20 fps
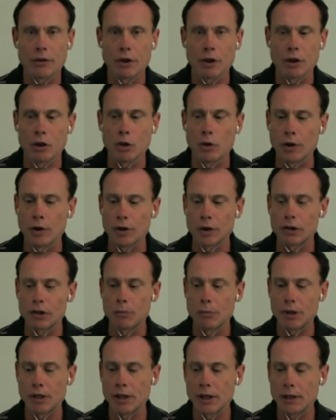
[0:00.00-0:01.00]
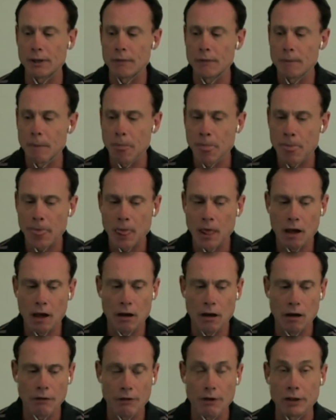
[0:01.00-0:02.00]
are going to be
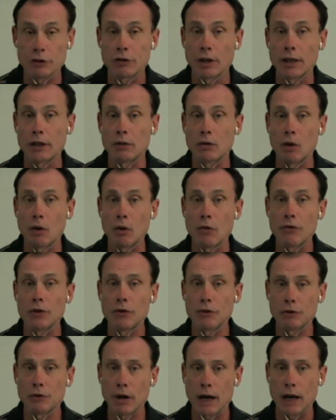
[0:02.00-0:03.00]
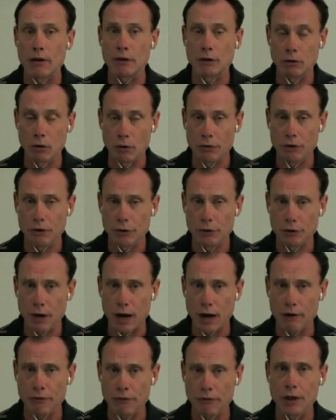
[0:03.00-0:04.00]
uh, things like growth in traffic, growth in
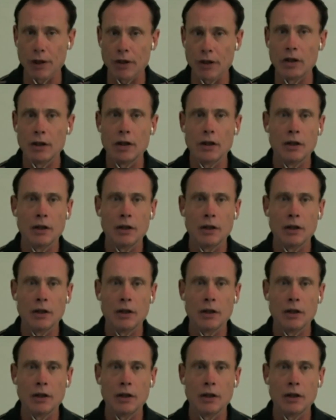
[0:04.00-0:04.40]
traffic,